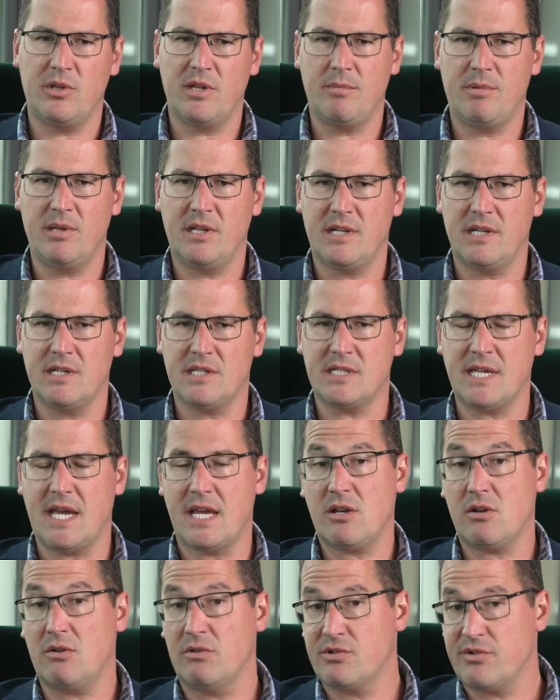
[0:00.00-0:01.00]
the ability to
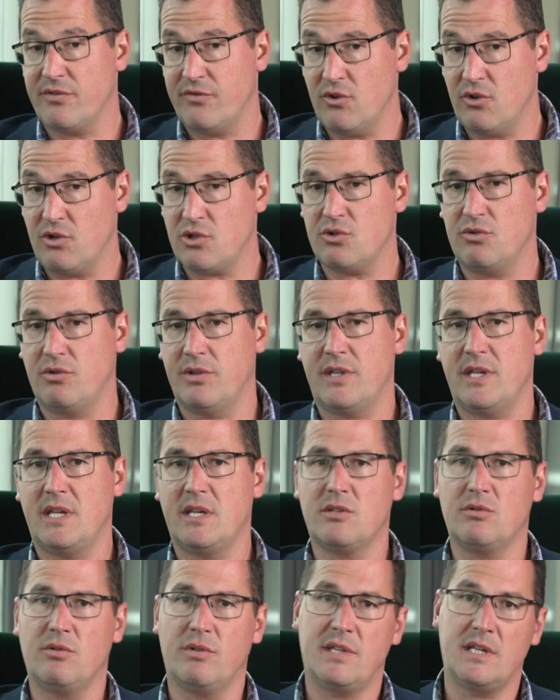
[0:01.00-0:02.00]
say controversial
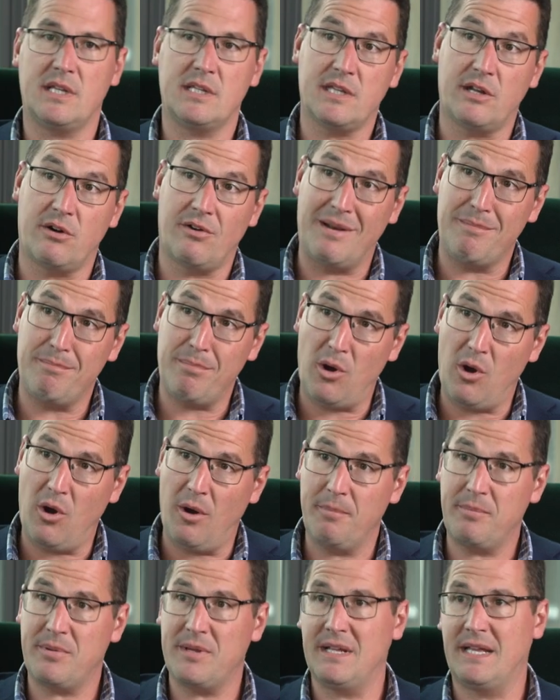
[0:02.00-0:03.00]
things or things that are
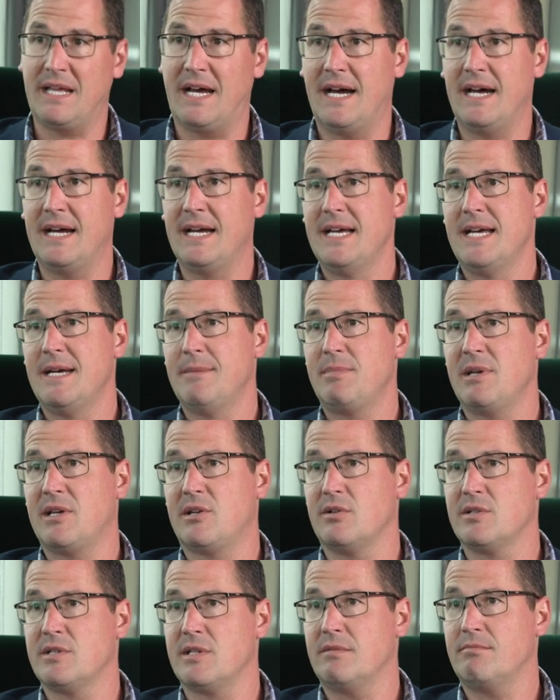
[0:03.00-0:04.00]
unpopular
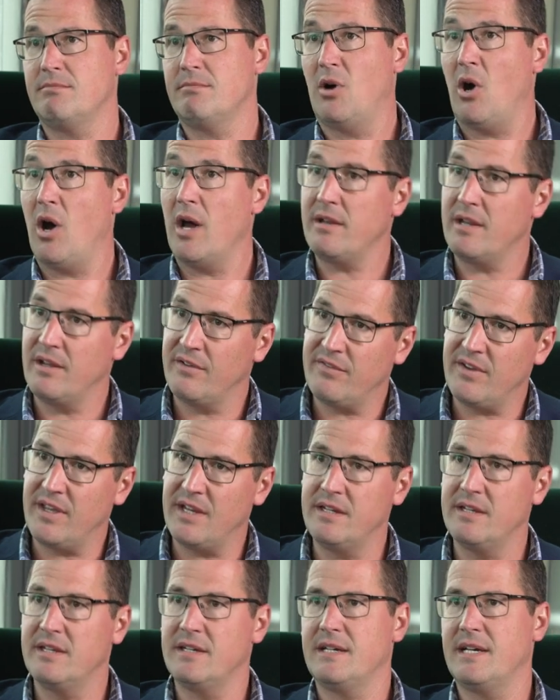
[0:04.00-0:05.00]
because it might
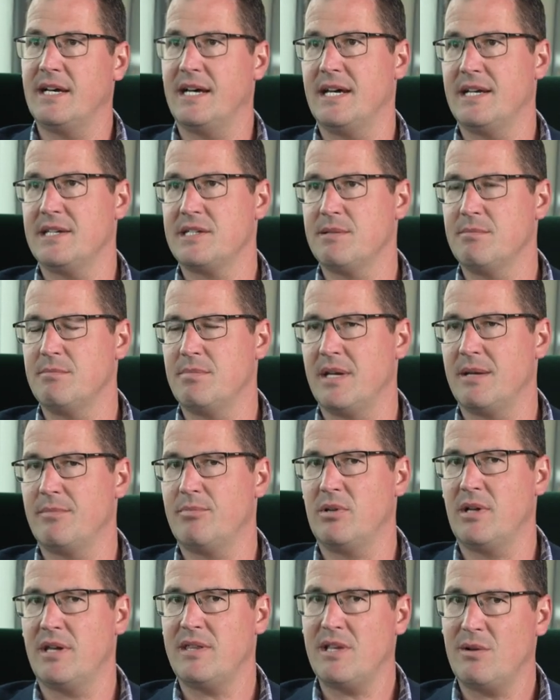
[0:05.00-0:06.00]
offend uh, some
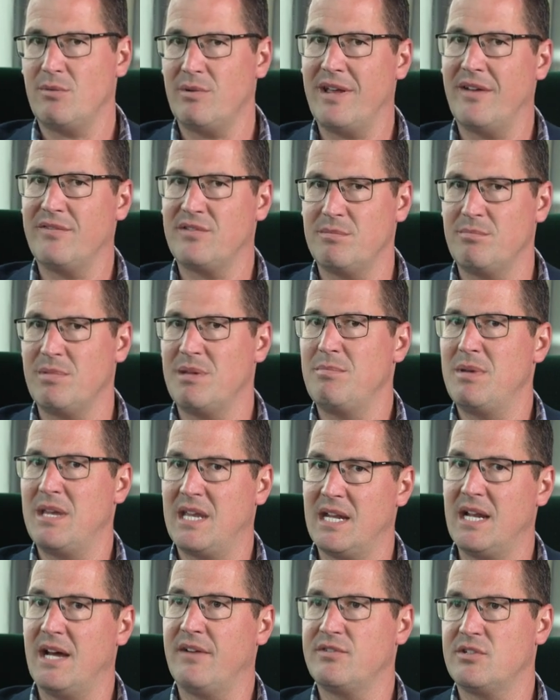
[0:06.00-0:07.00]
people. I think we have to be big
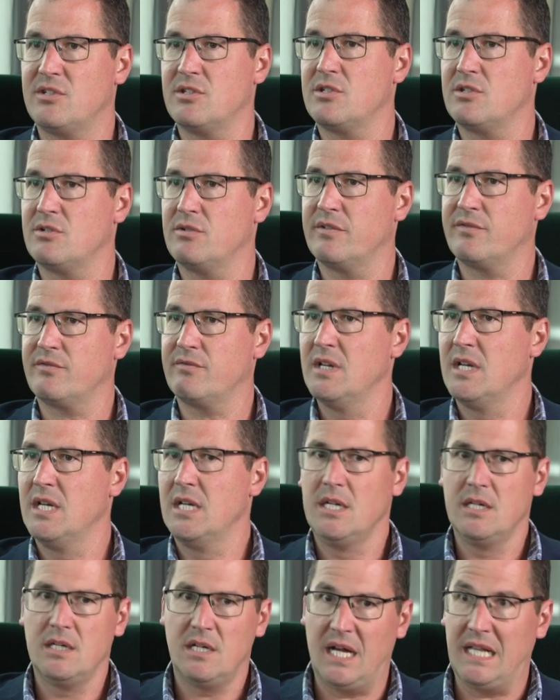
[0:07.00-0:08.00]
enough to sort of
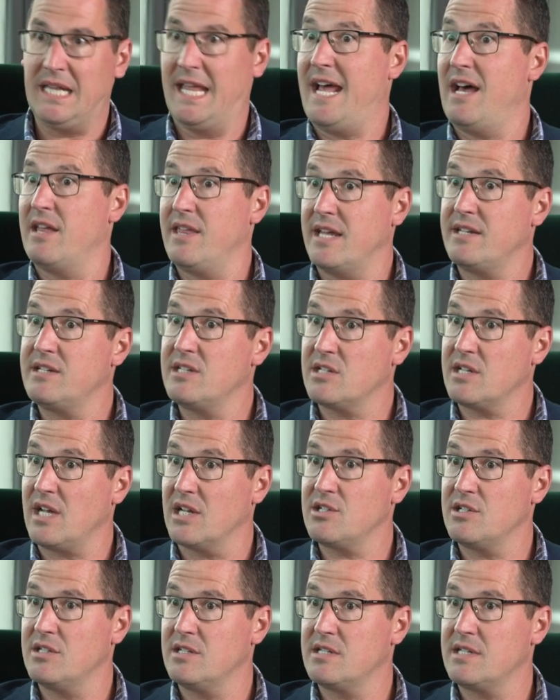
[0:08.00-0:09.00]
allow that
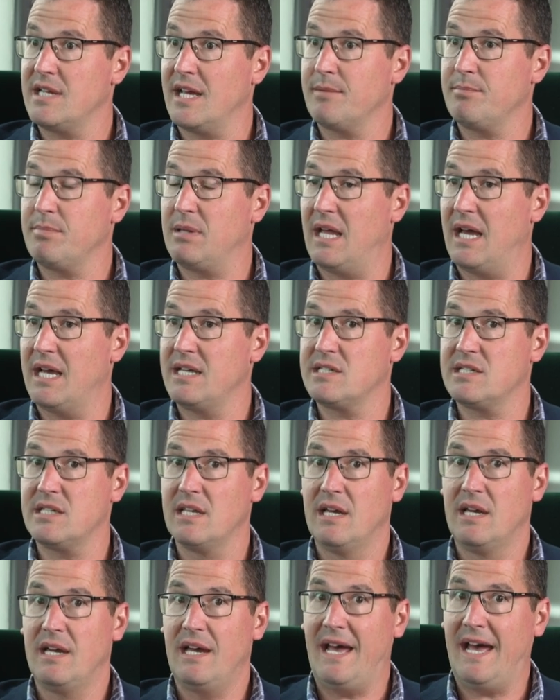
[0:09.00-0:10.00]
discussion to take place,
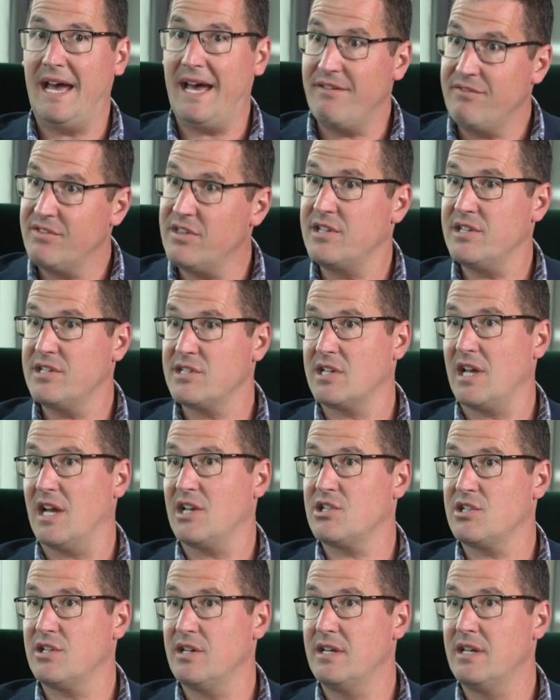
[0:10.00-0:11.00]
have the
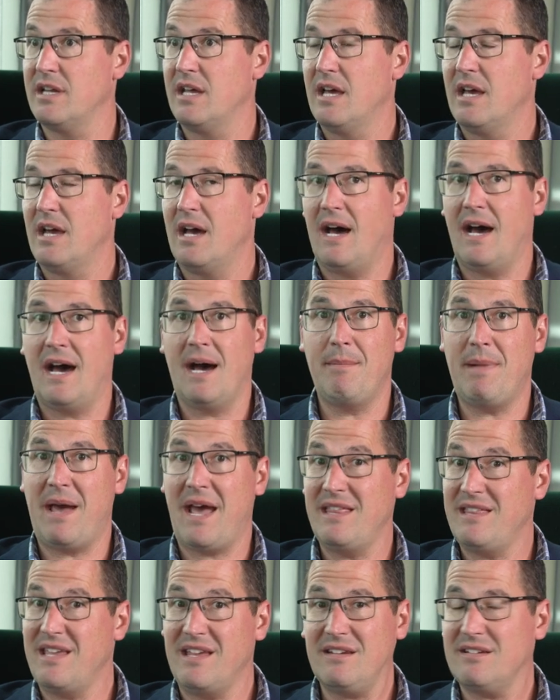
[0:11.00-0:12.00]
discussion, um,
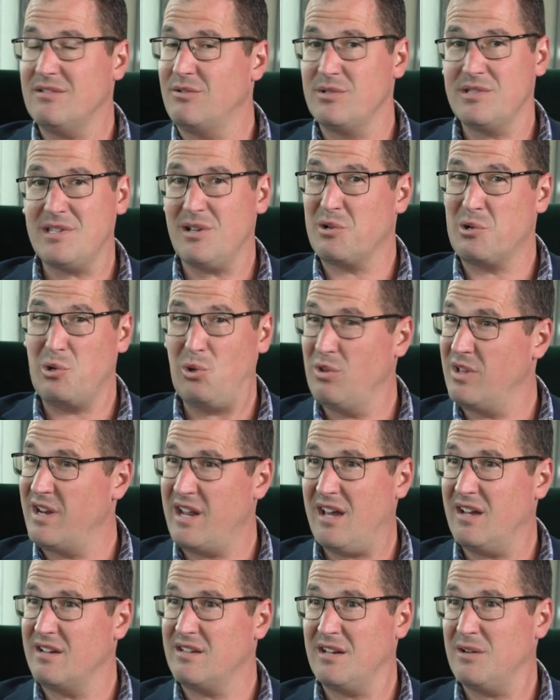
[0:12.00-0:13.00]
and then also call it
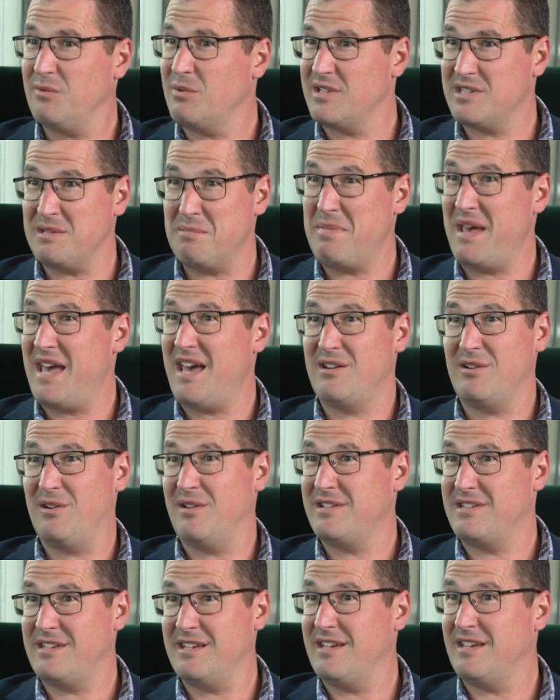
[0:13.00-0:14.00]
out. You know, when it's a bad
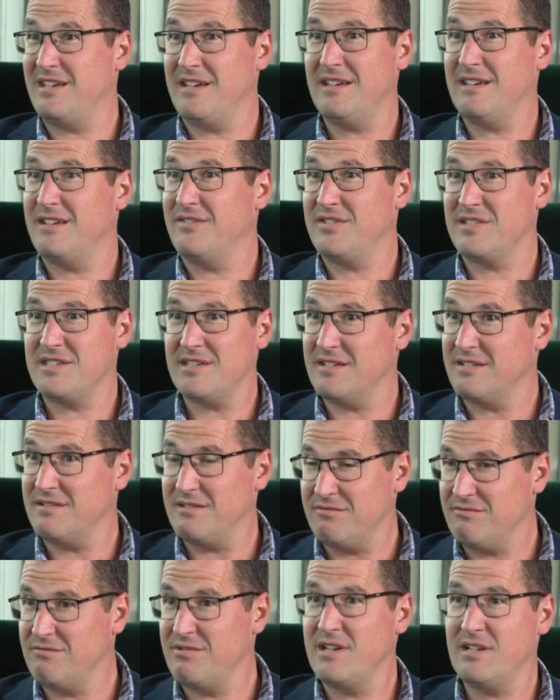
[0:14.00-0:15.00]
idea, if it's a,
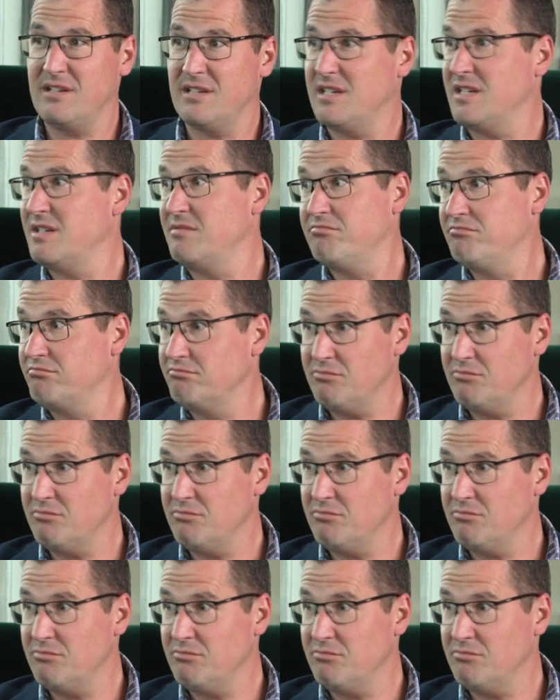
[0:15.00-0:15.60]
really